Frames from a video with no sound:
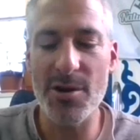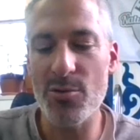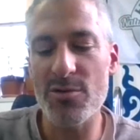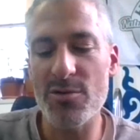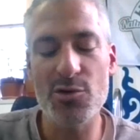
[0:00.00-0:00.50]

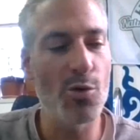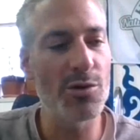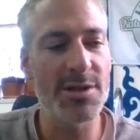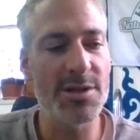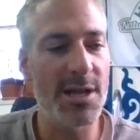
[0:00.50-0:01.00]
number of
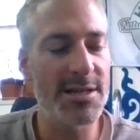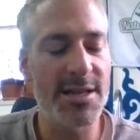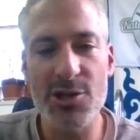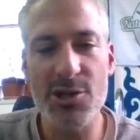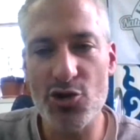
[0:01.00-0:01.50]
tours like
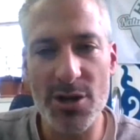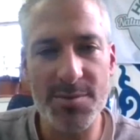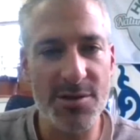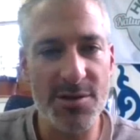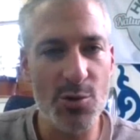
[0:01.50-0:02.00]
day
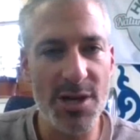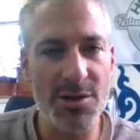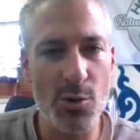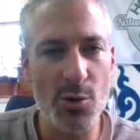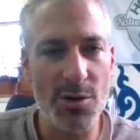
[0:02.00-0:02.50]
trips and
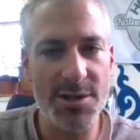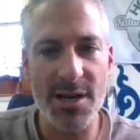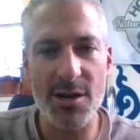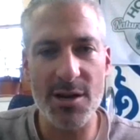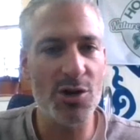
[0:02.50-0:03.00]
2-day tours
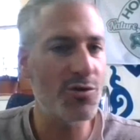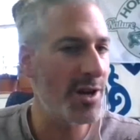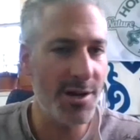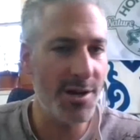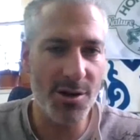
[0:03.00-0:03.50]
that are just
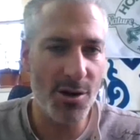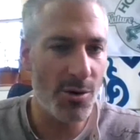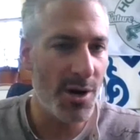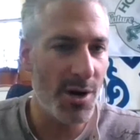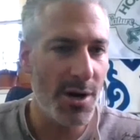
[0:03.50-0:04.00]
ready to
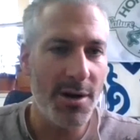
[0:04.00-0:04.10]
go,